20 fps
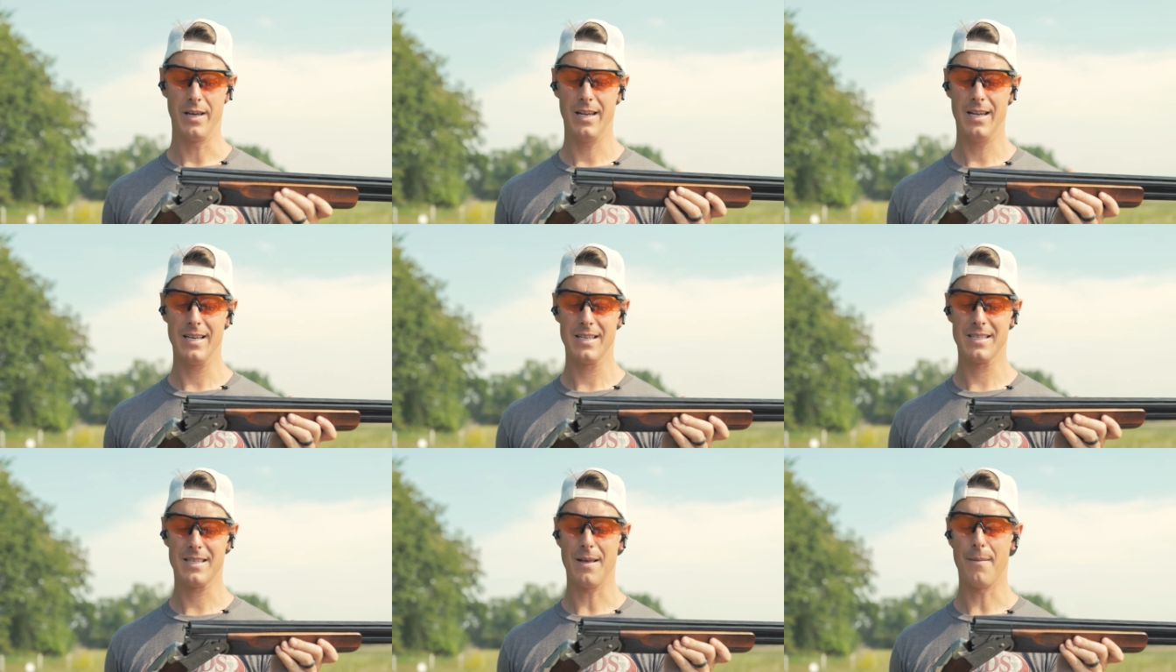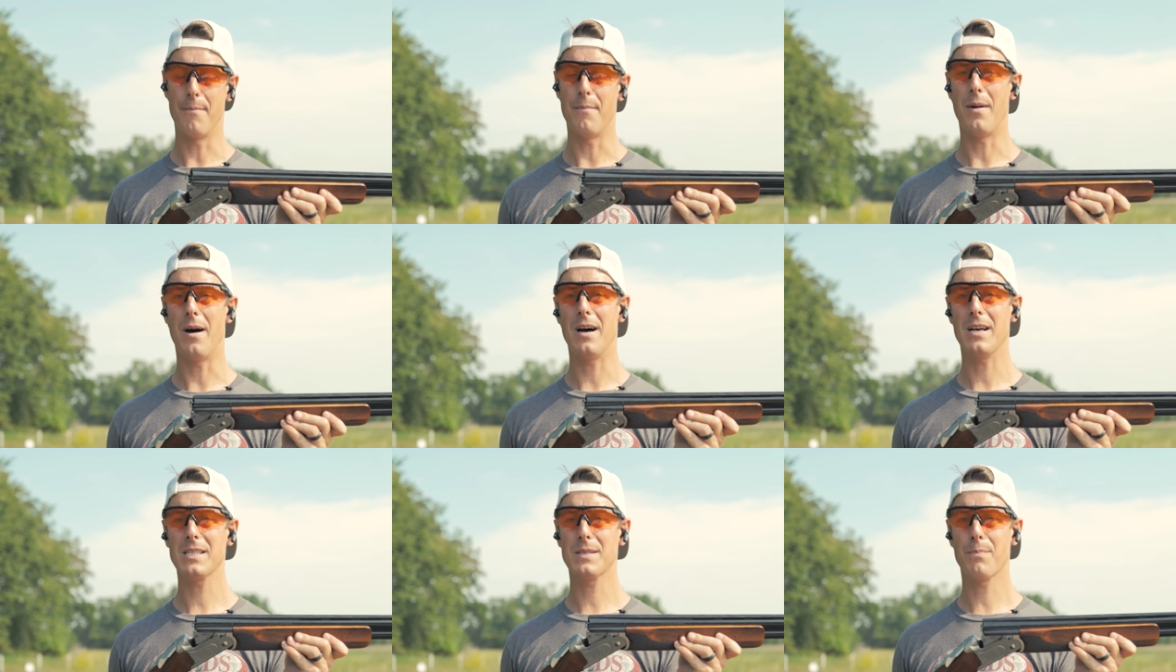It is the
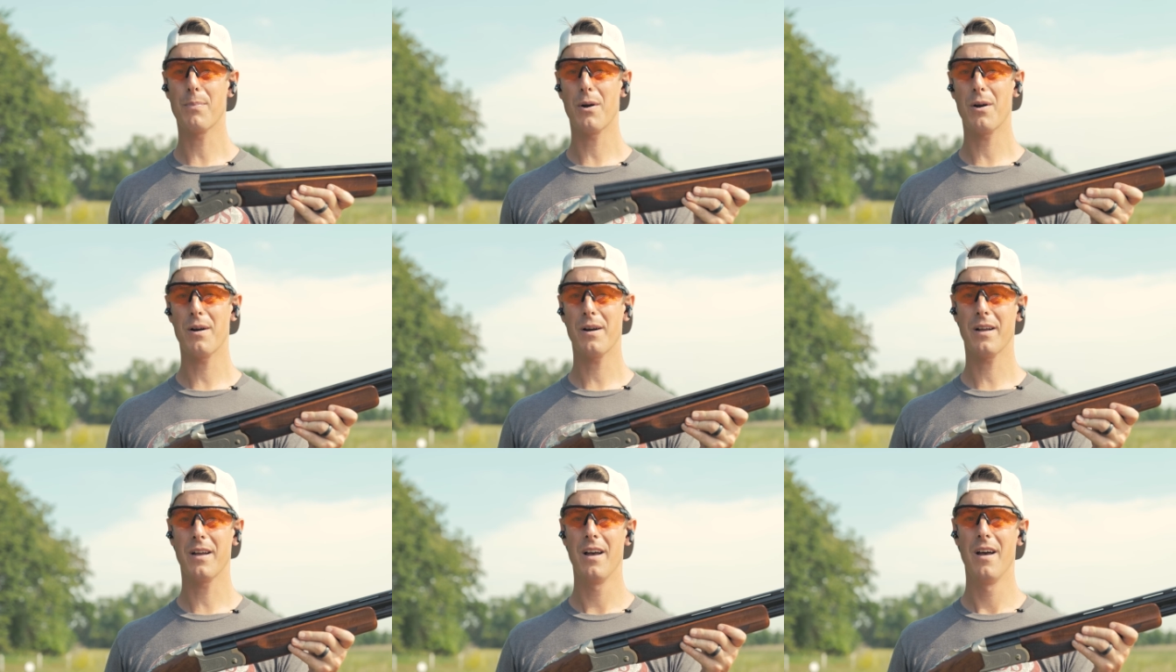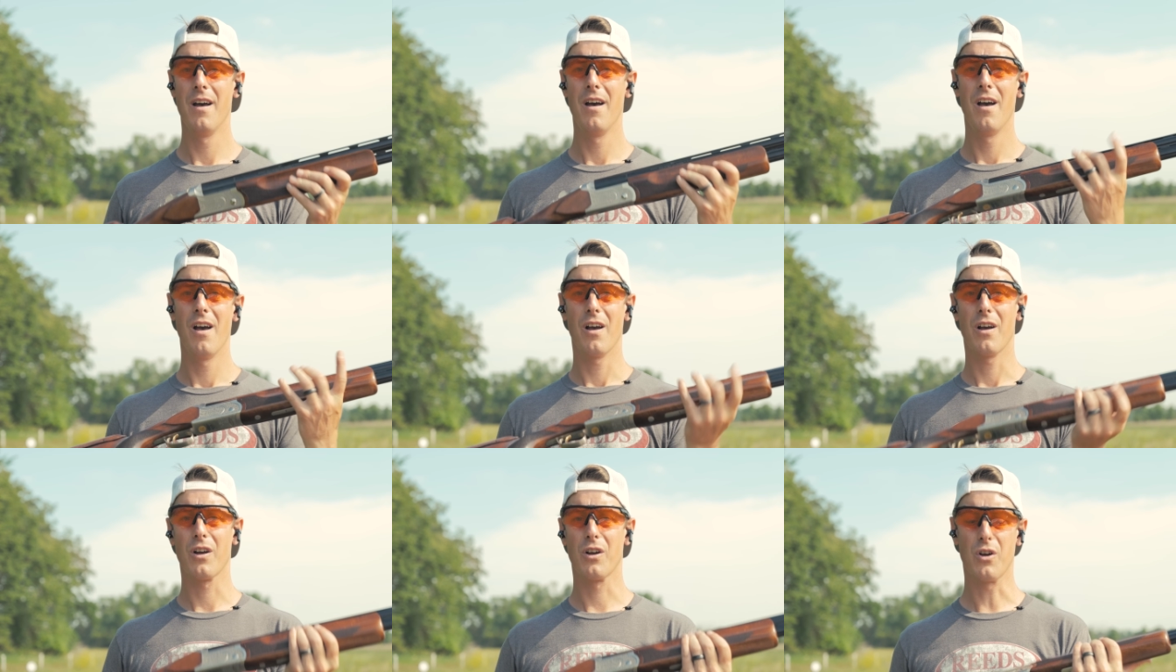Mossberg
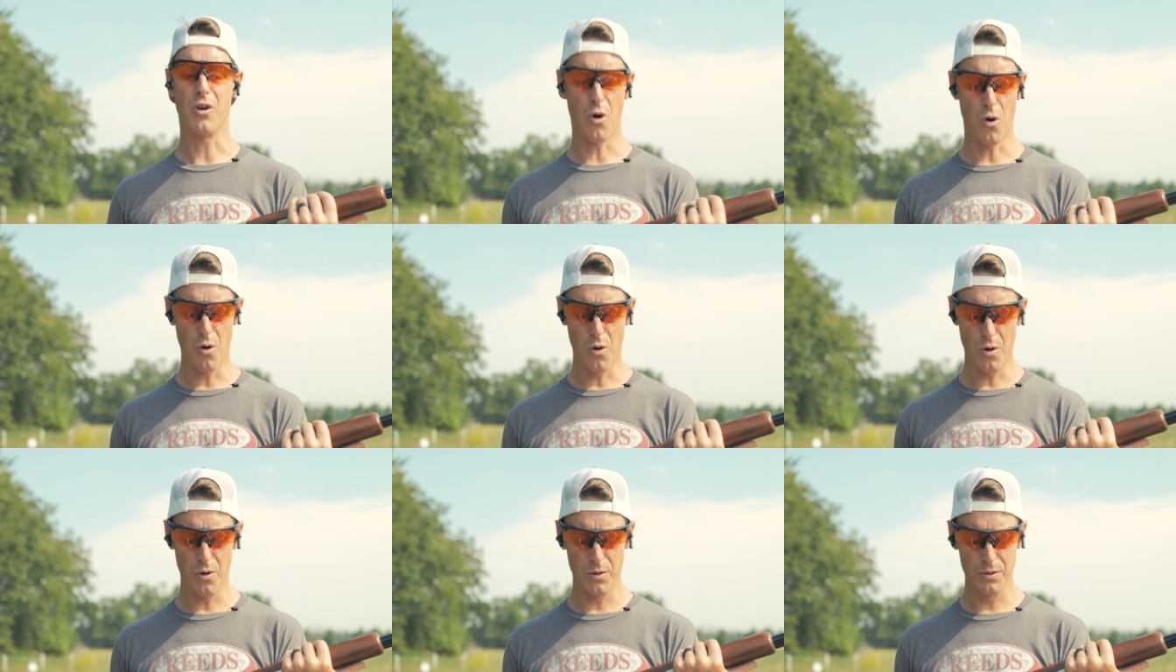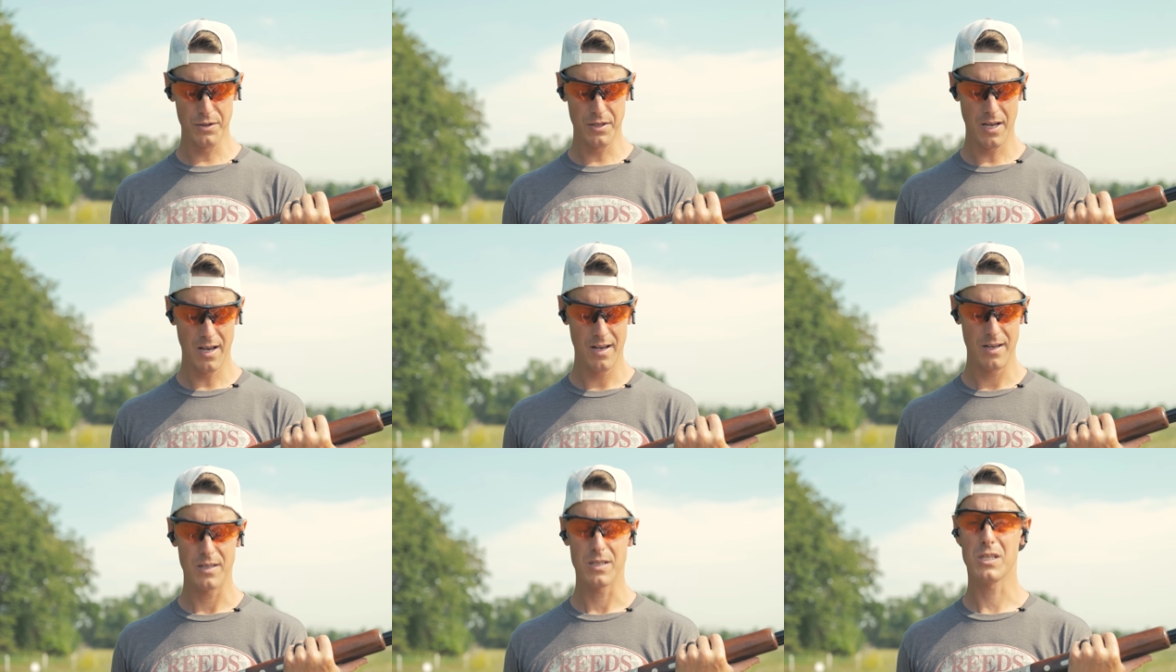Gold
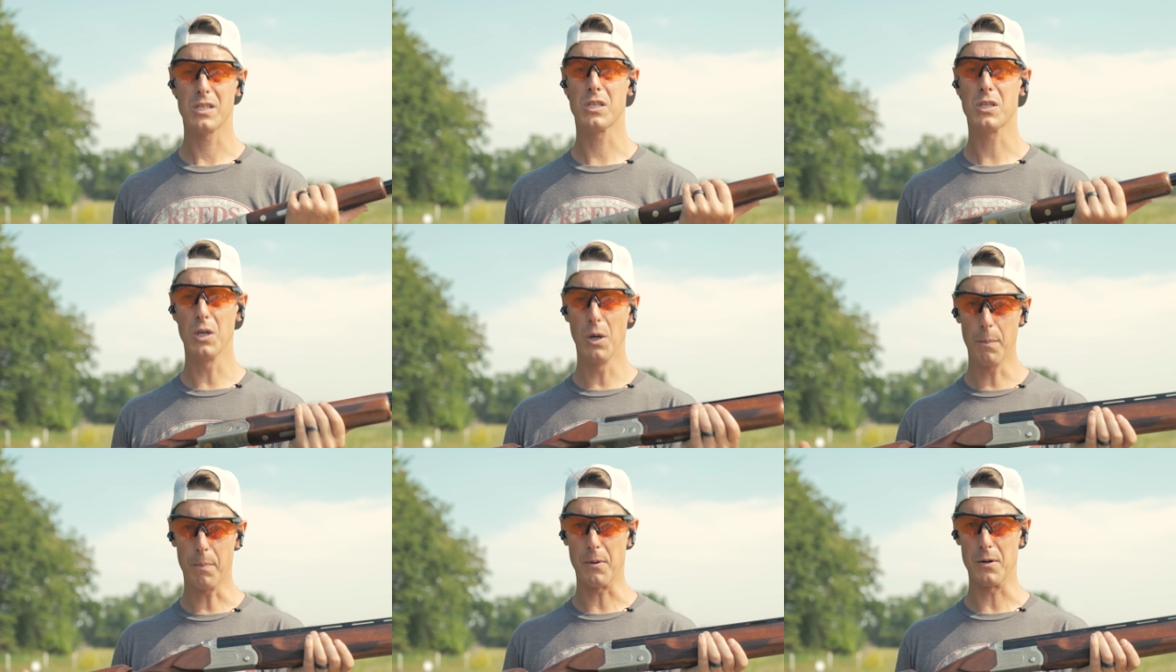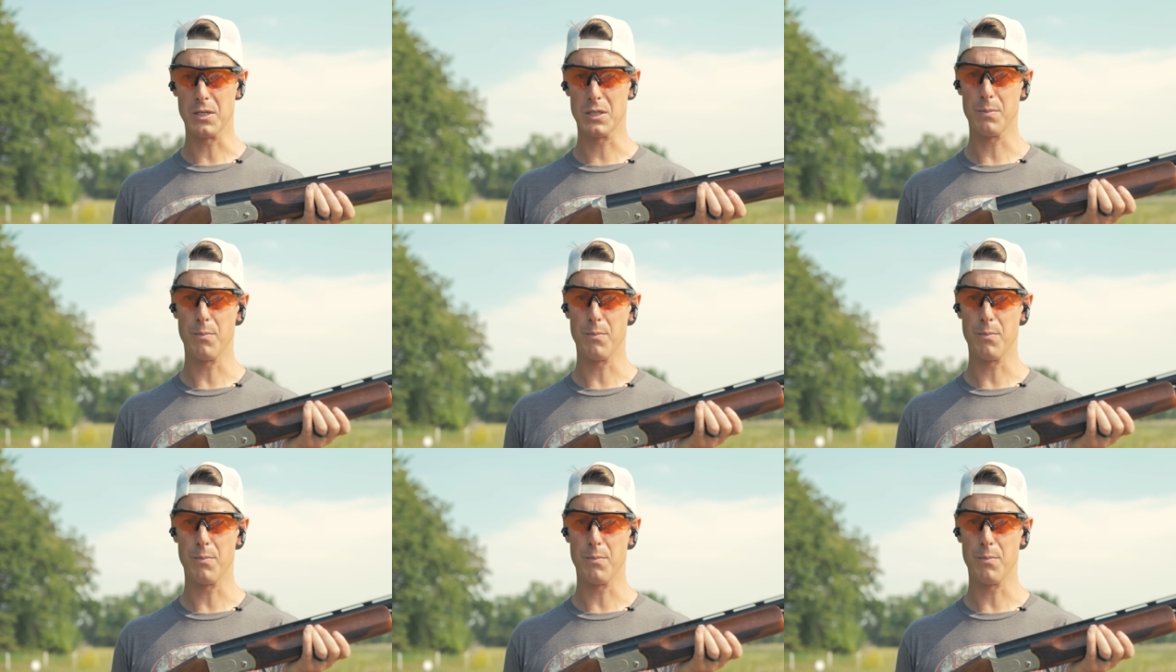Super